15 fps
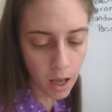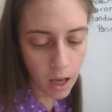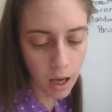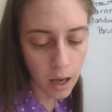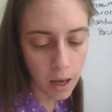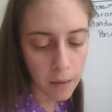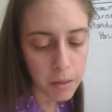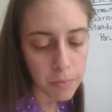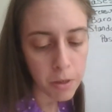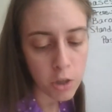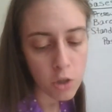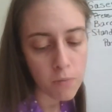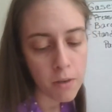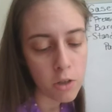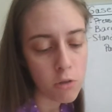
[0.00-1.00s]
The
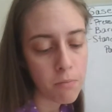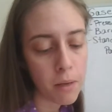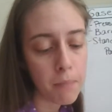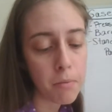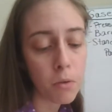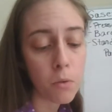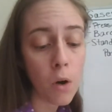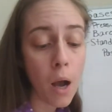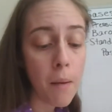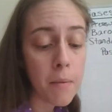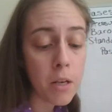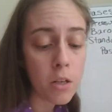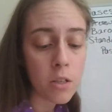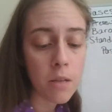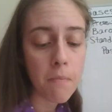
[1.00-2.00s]
pressure measured by
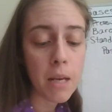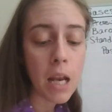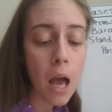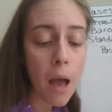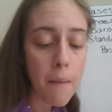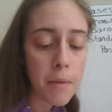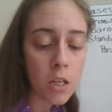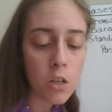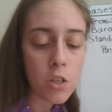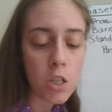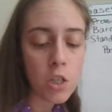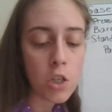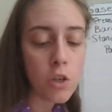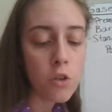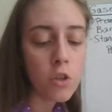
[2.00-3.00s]
barometers and manometers
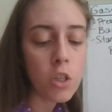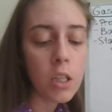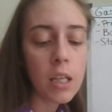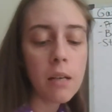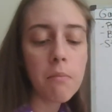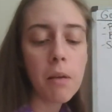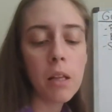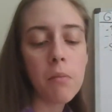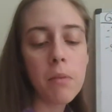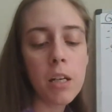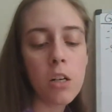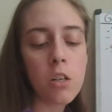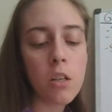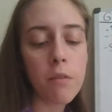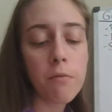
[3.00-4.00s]
is usually in
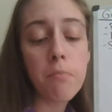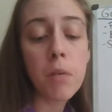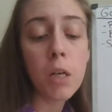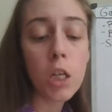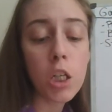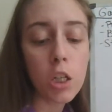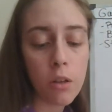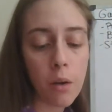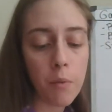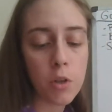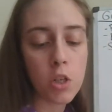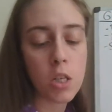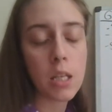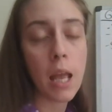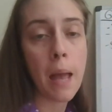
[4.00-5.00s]
millimeters of mercury,
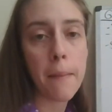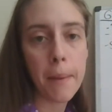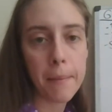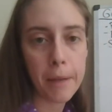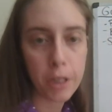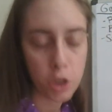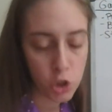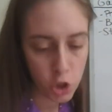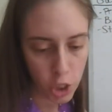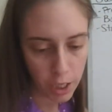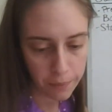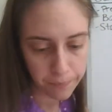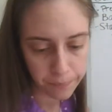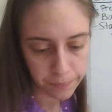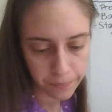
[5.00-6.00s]
which is mmHg.